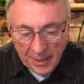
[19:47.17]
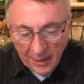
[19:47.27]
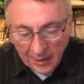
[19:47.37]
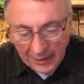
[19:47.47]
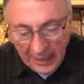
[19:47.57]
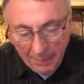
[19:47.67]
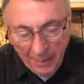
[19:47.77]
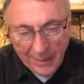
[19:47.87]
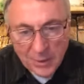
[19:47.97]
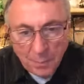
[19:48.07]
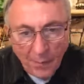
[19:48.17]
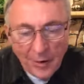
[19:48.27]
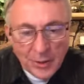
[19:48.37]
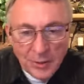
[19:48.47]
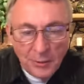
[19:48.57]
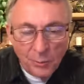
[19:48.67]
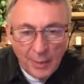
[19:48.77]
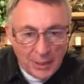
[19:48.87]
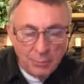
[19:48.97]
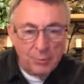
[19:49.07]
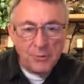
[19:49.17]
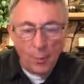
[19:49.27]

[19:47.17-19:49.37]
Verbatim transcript: uh, keeping spiritual rituals,